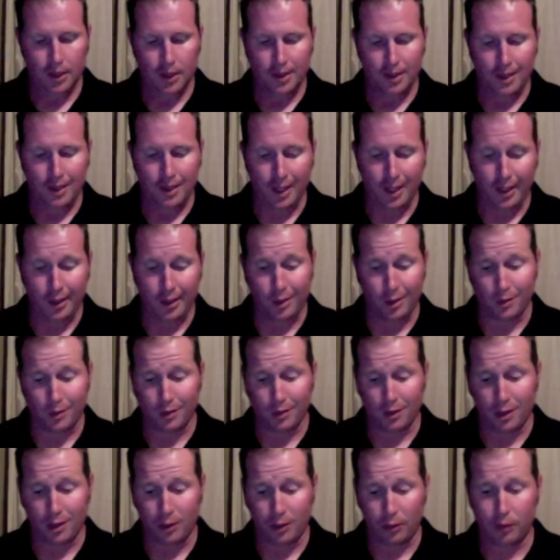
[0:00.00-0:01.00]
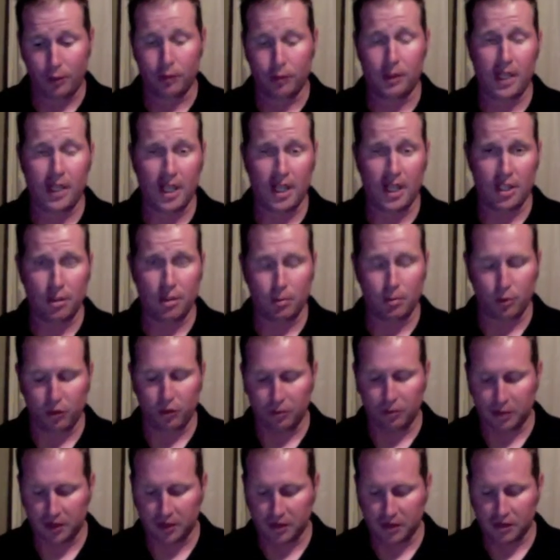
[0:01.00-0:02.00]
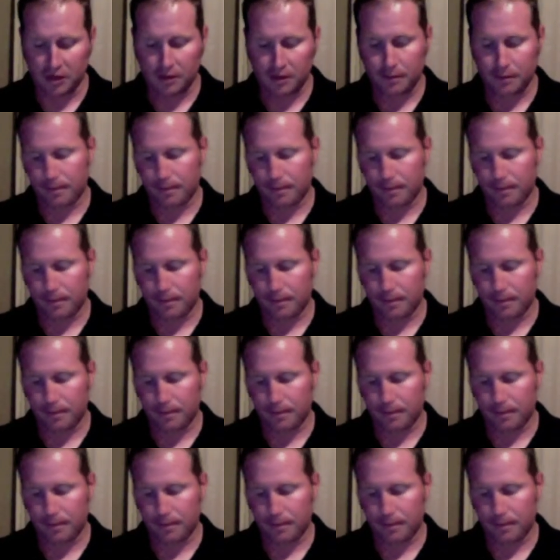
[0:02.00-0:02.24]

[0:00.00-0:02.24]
Kind of goes along with reaction movements.